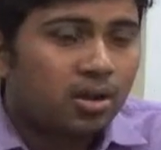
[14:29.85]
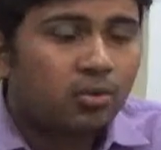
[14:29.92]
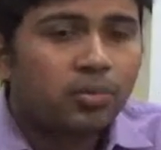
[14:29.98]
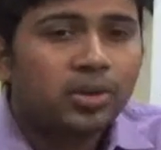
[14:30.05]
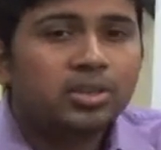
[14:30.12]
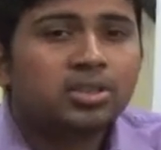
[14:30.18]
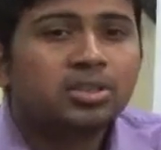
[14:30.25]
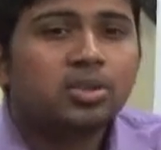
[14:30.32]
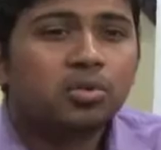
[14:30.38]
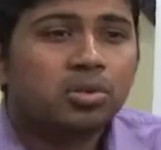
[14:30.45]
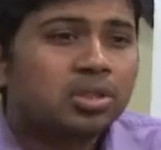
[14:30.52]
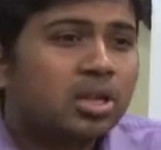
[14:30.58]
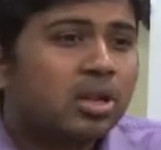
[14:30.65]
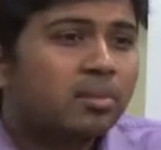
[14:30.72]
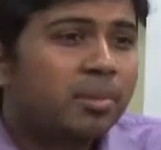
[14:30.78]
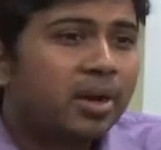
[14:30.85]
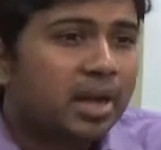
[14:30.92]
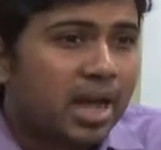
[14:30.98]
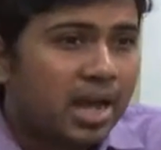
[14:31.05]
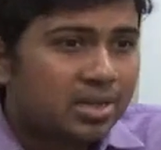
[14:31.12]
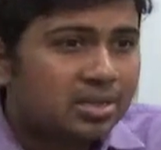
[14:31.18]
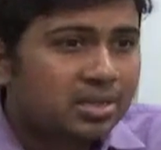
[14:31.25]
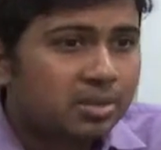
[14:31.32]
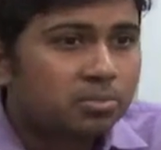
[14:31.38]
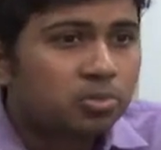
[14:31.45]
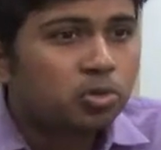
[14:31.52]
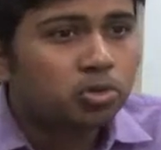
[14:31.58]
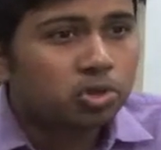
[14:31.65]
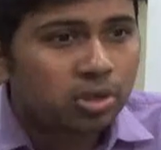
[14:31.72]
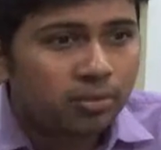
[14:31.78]
which Odisha government asked them
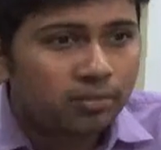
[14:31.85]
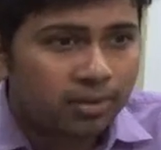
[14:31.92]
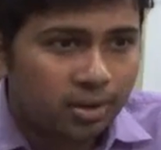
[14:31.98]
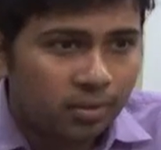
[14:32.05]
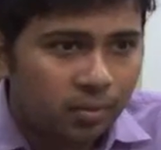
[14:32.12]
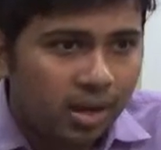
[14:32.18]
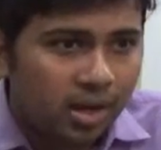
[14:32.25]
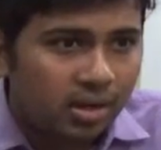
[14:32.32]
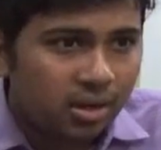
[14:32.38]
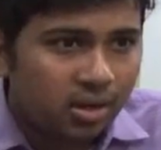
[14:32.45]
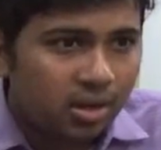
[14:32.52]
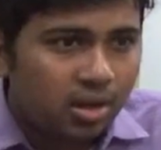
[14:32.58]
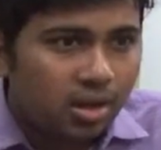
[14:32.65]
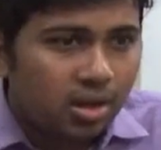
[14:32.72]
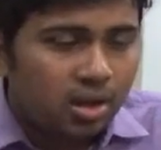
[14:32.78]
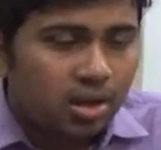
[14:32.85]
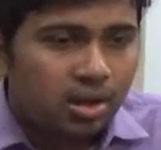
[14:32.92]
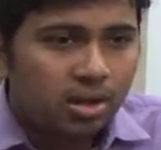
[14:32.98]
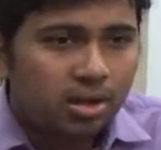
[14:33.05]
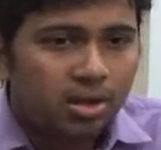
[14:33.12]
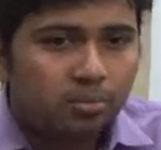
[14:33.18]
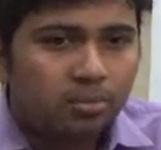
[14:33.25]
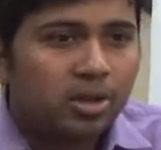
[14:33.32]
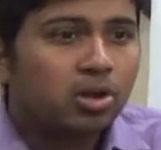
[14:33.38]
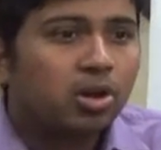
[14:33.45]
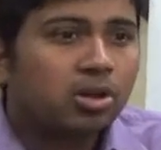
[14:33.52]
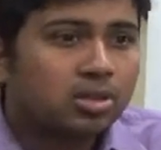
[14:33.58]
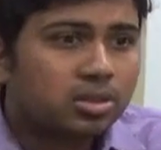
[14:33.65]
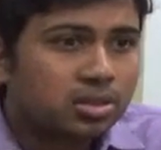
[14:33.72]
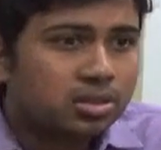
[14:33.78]
to stop for a while,
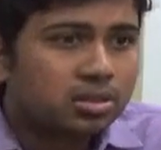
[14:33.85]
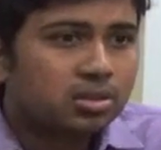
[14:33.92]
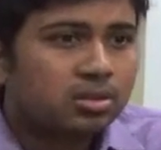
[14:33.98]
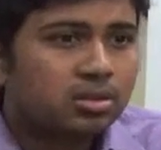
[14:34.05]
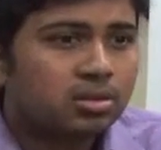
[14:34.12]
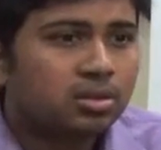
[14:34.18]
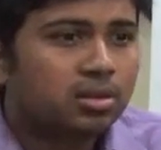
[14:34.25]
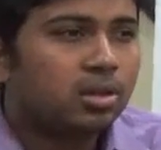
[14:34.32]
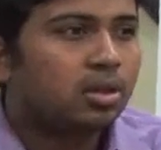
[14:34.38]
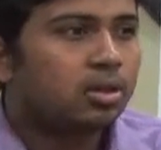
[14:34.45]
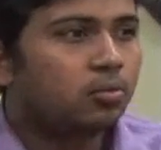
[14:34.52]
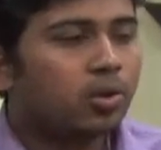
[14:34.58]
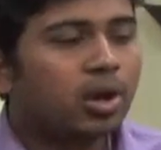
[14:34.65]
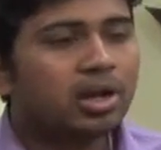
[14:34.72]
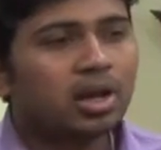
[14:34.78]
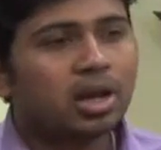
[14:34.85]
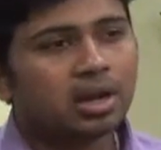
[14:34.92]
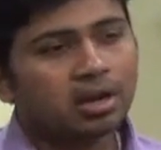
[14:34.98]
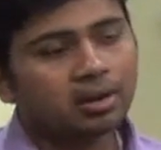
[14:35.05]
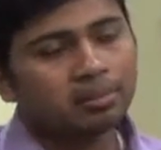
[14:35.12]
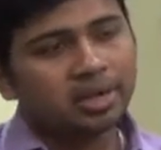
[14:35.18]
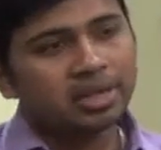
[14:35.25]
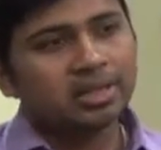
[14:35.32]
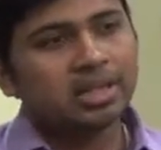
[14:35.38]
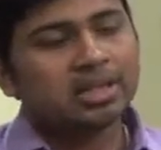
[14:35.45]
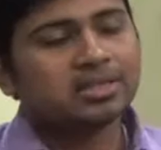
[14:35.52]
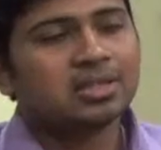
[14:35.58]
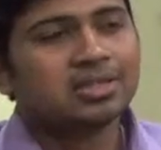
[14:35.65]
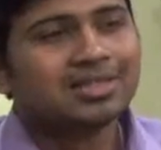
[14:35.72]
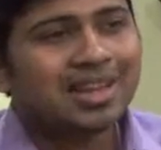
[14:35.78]
because what our government
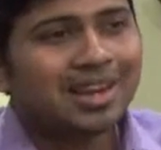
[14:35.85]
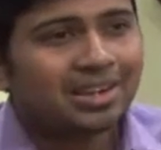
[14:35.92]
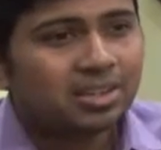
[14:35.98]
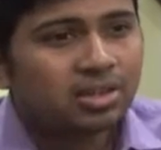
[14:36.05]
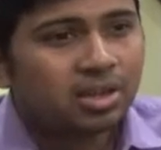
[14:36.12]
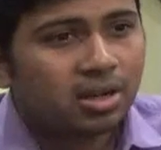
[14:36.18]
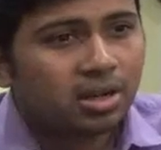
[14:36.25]
thinks is that